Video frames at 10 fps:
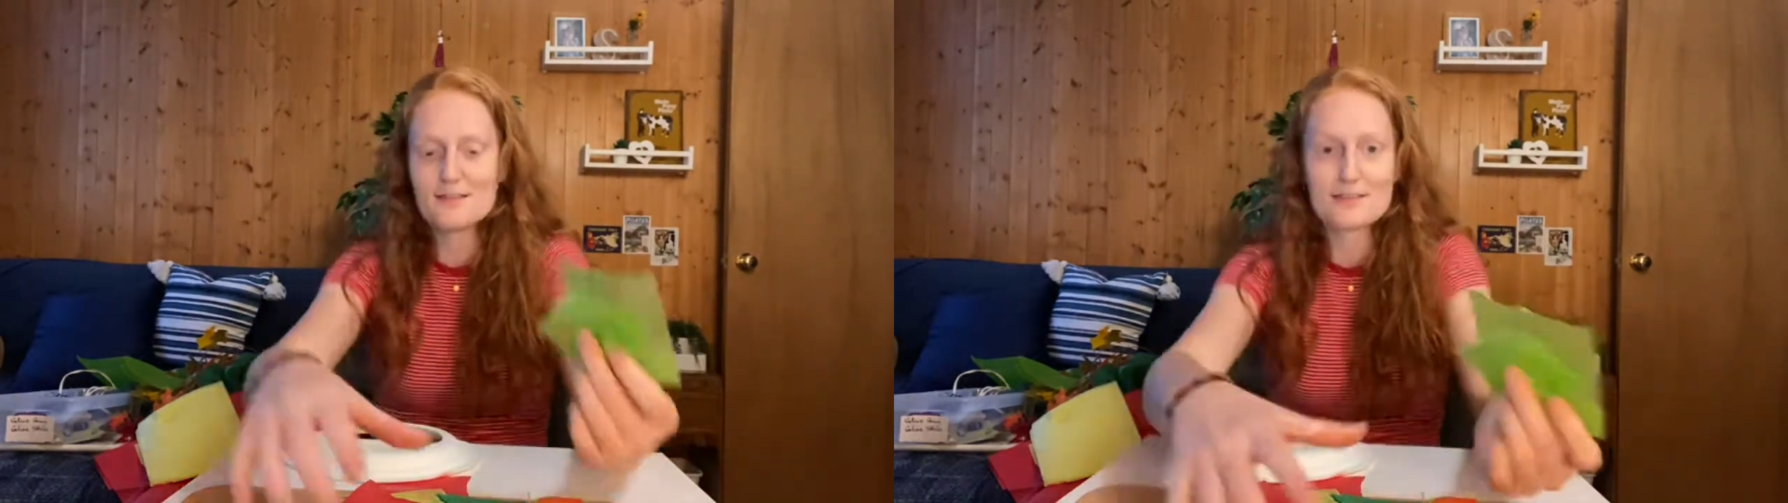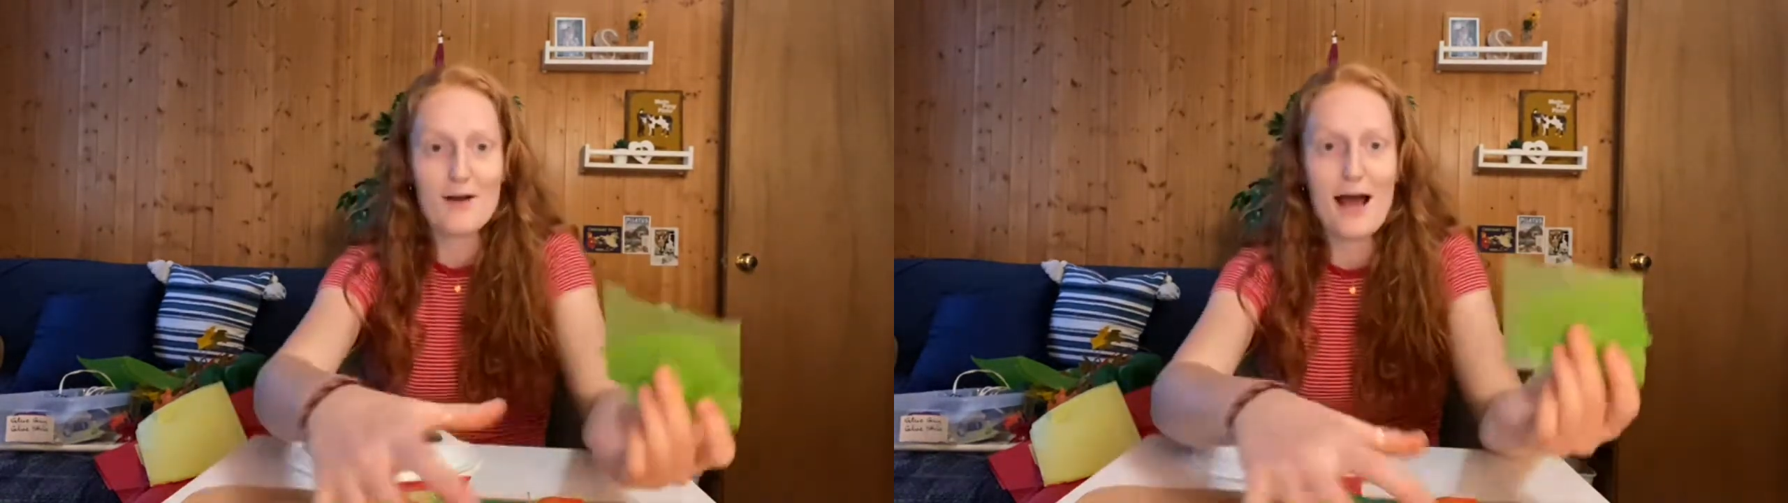
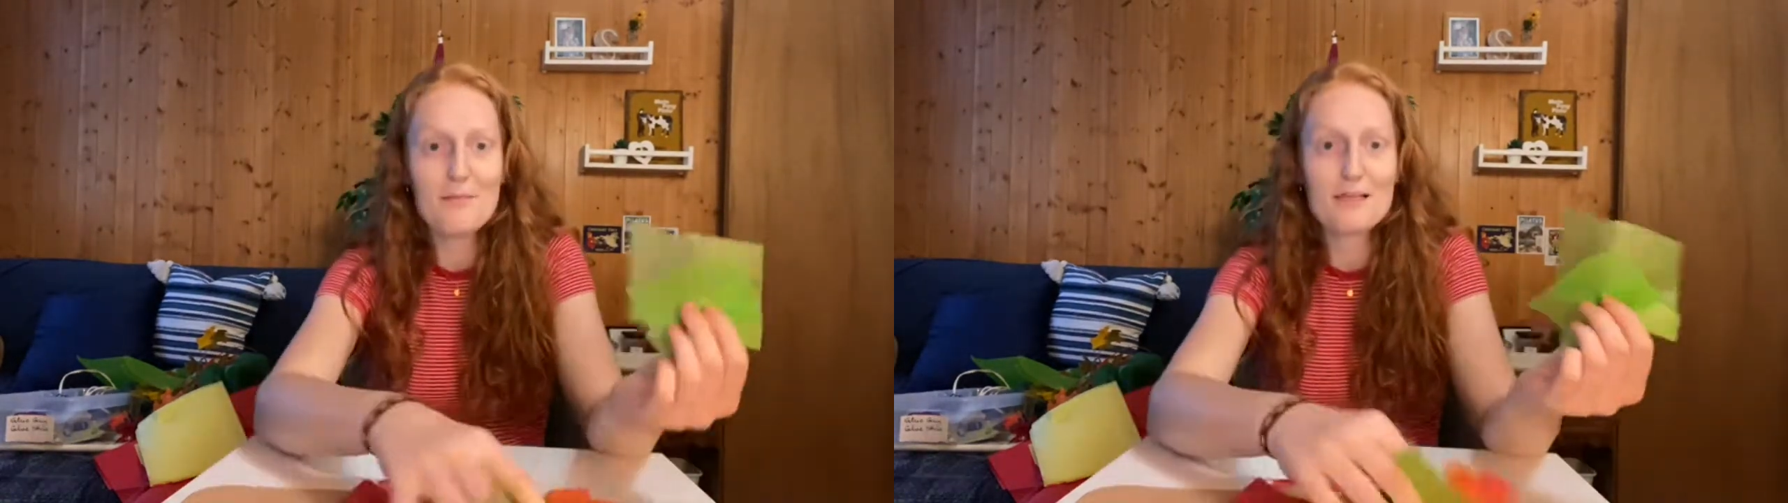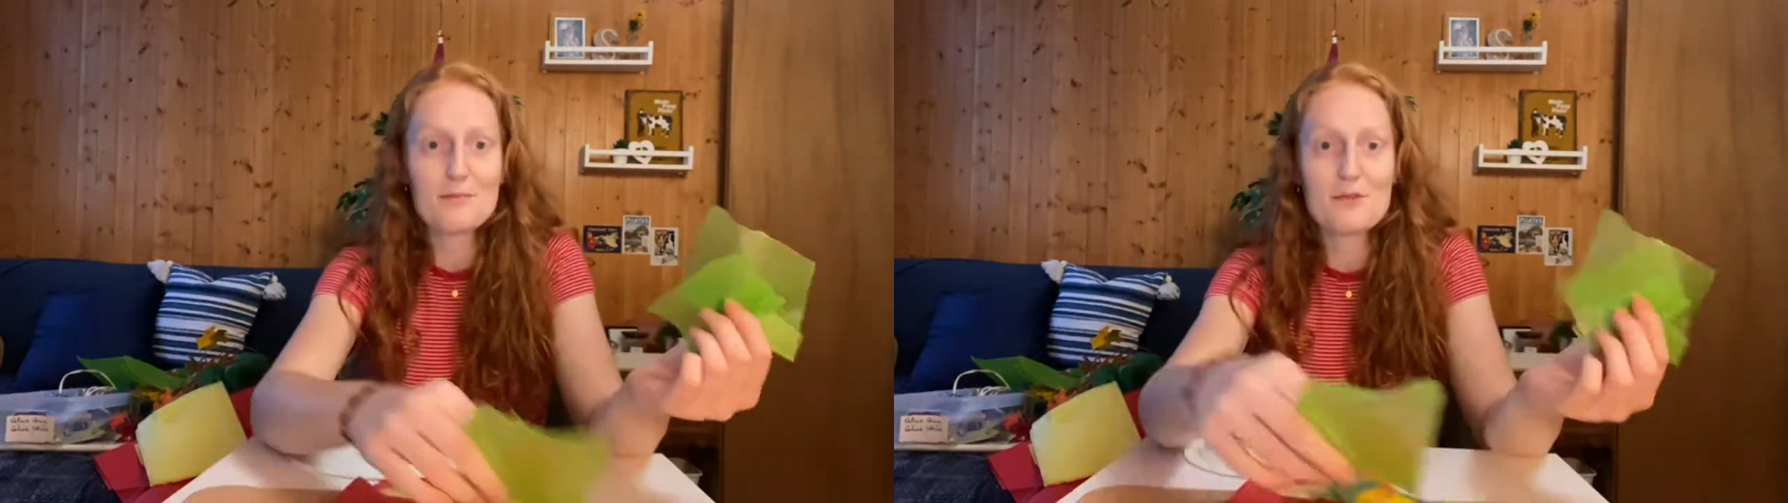So I'm
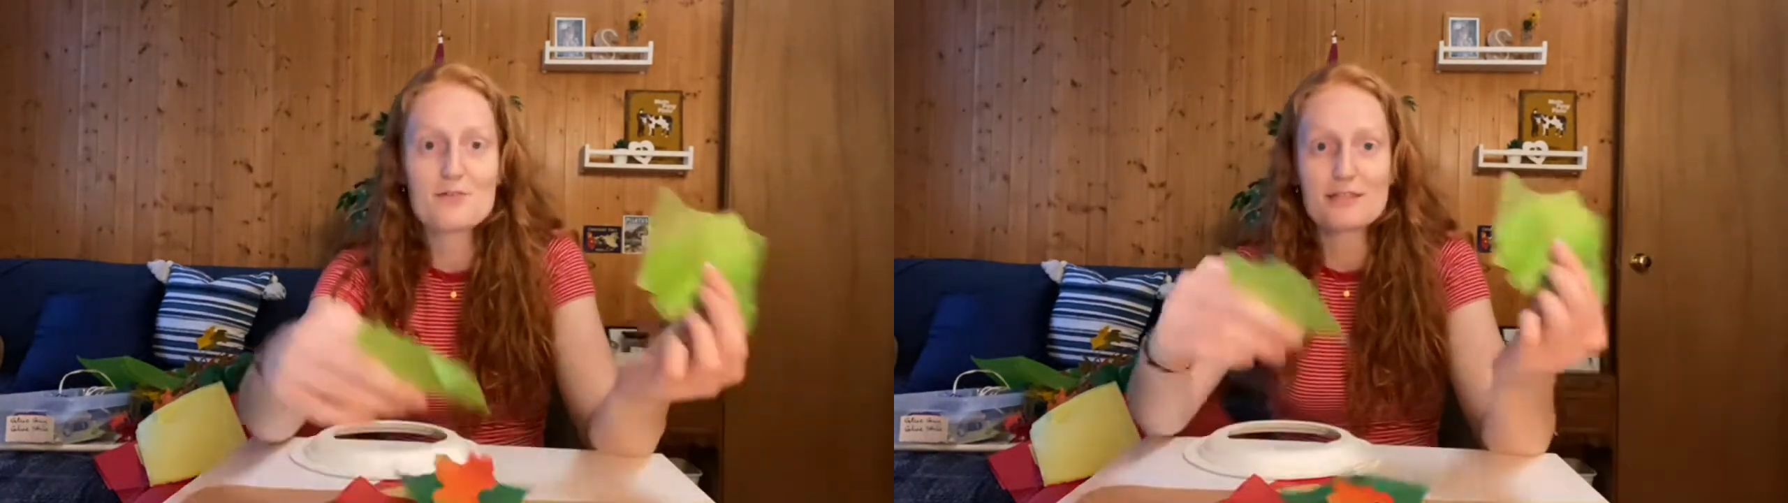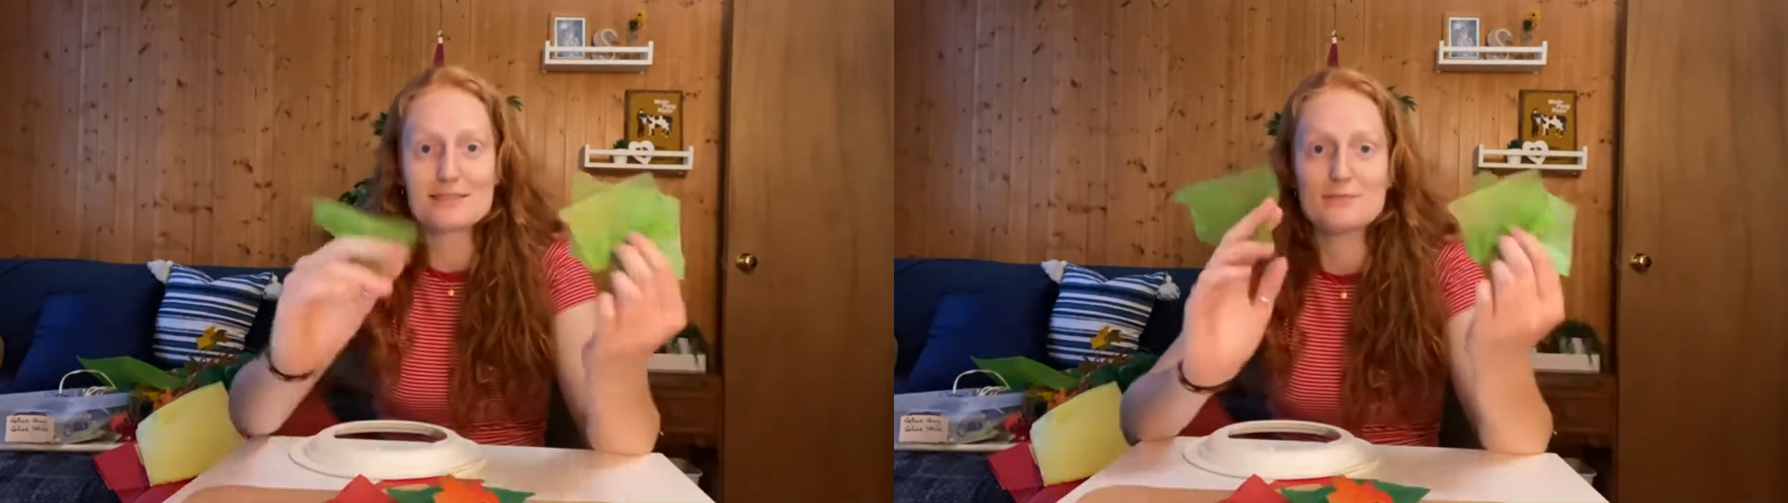going to be
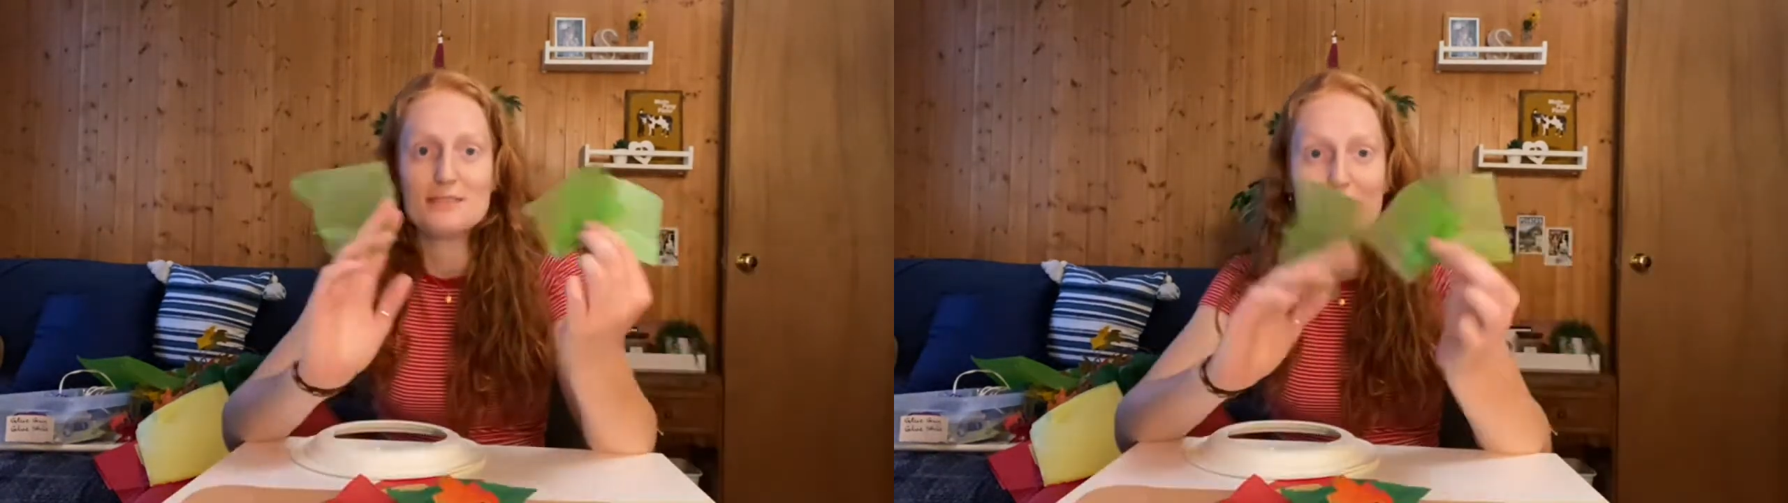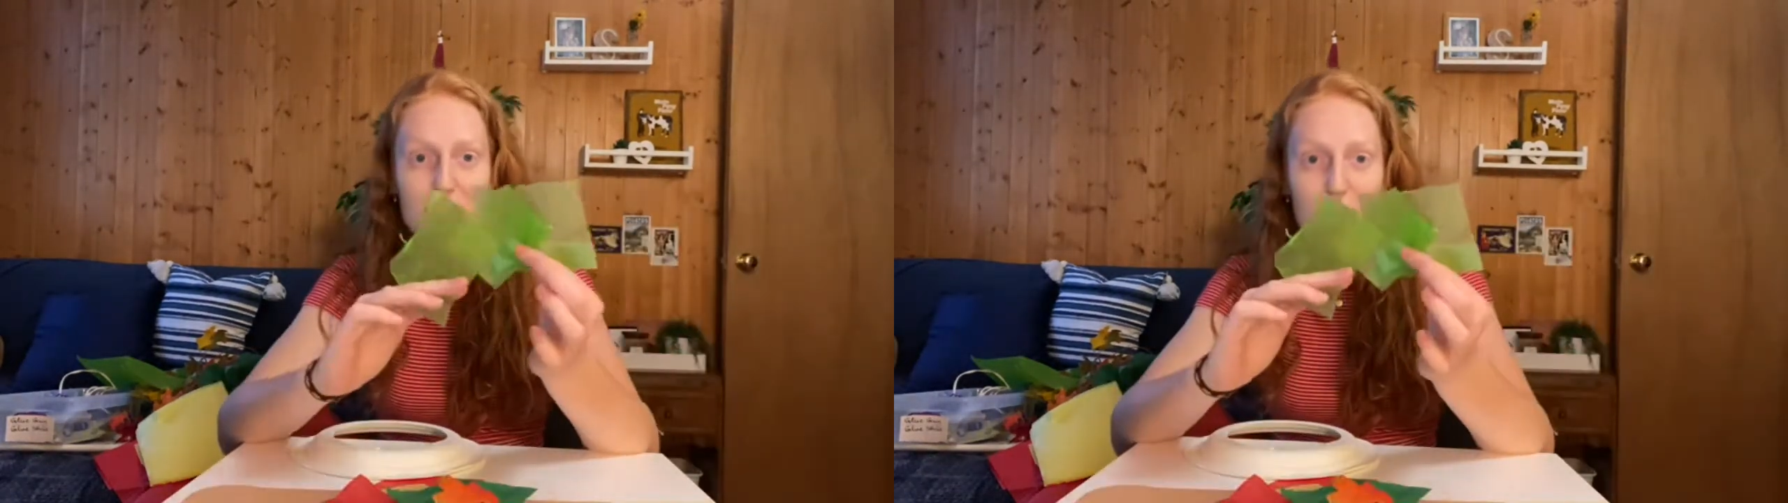using some
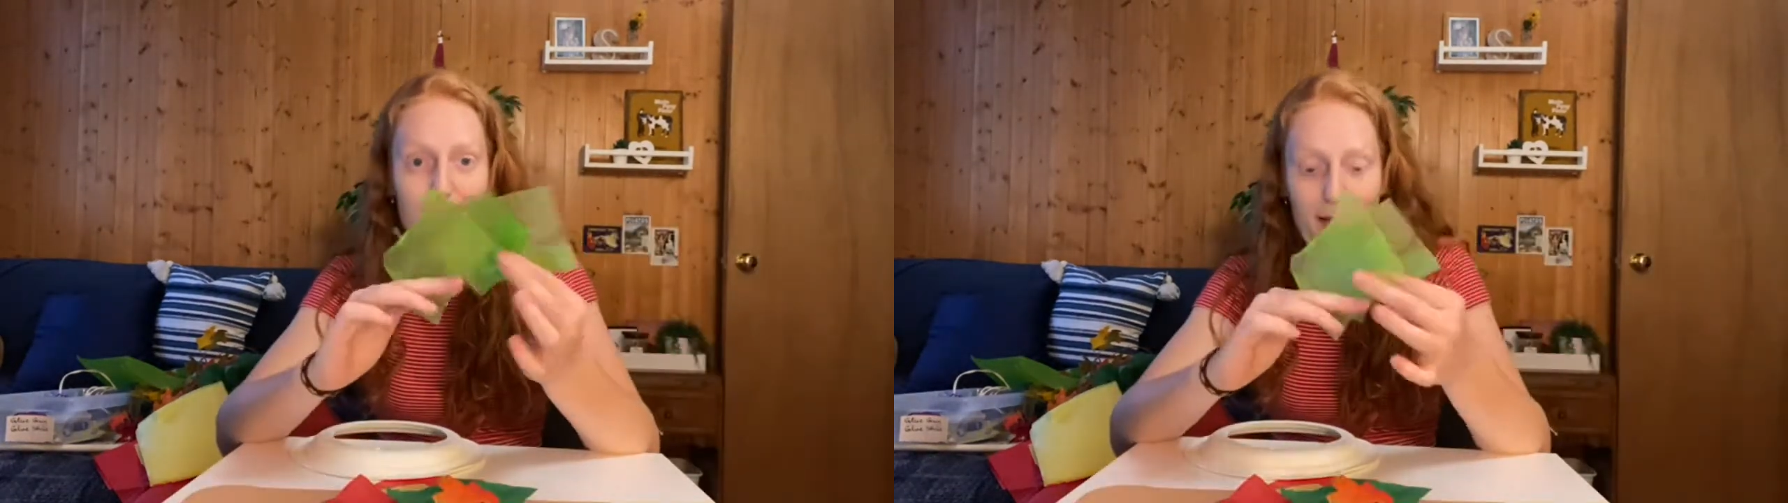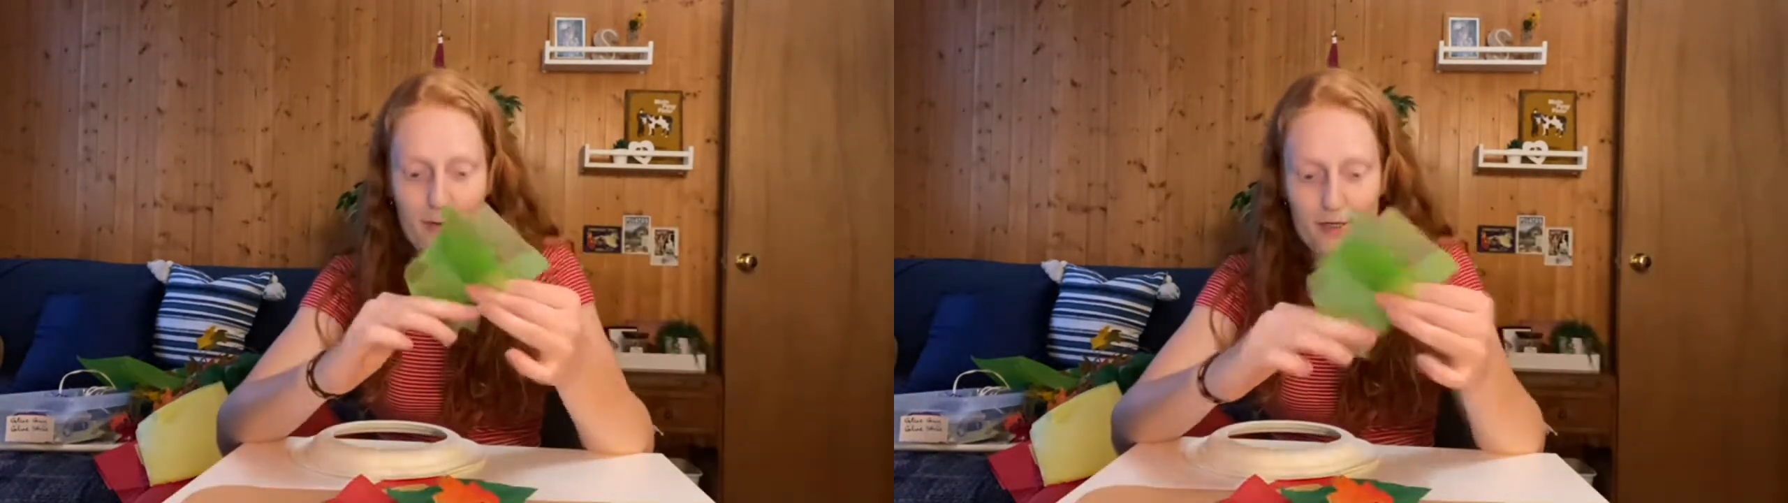tissue
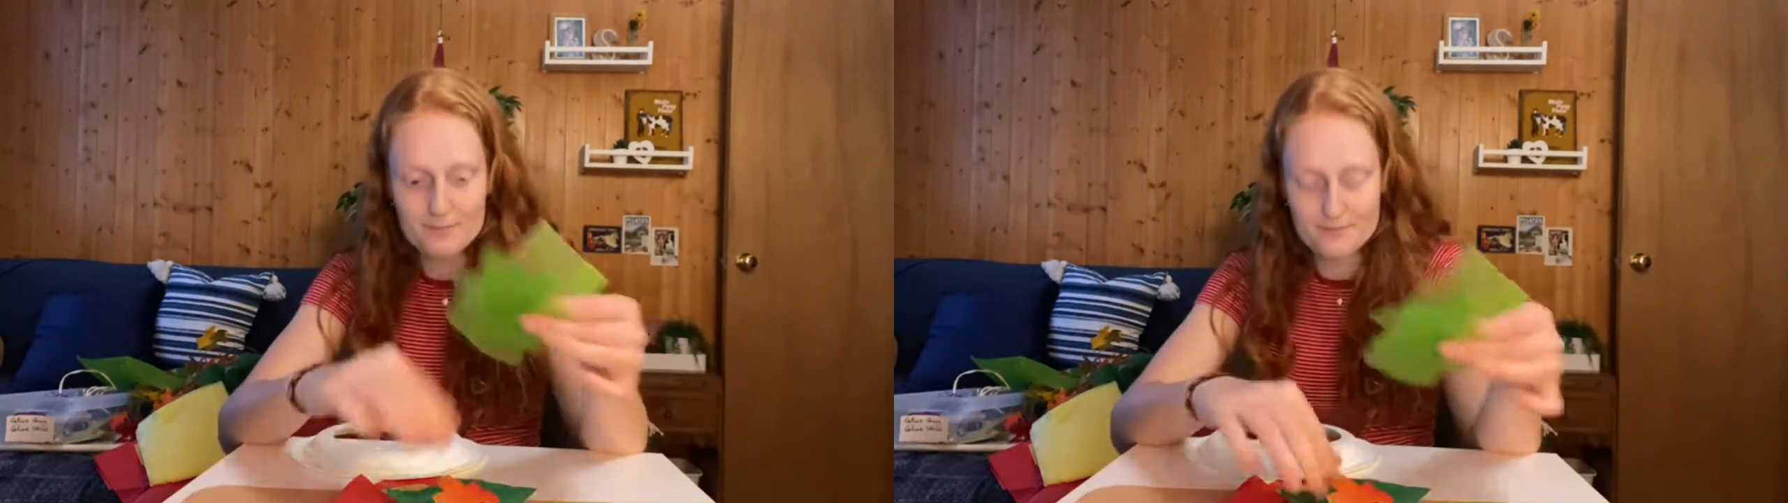paper,